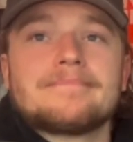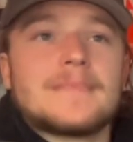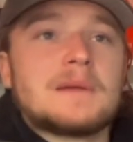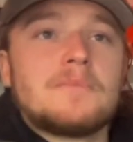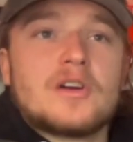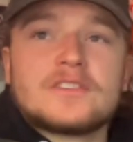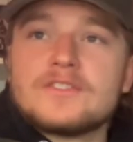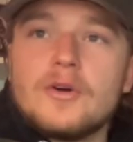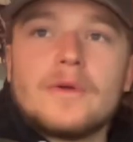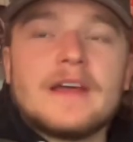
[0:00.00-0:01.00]
Mark
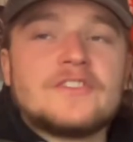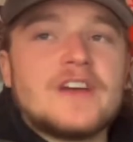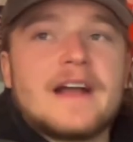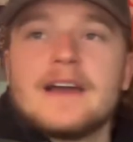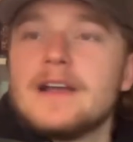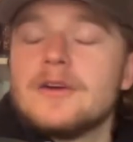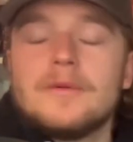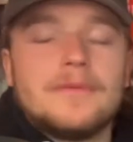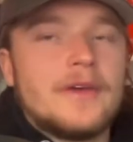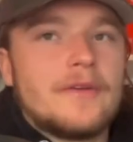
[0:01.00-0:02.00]
Stone and Jack
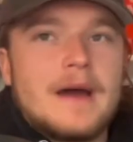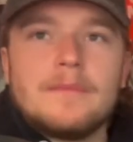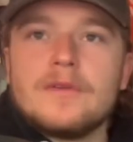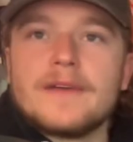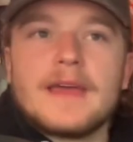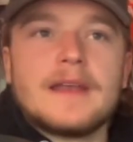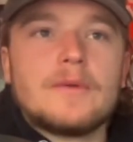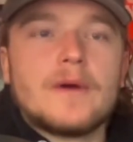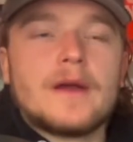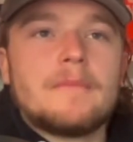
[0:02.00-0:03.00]
Eichel, they're not moving anywhere.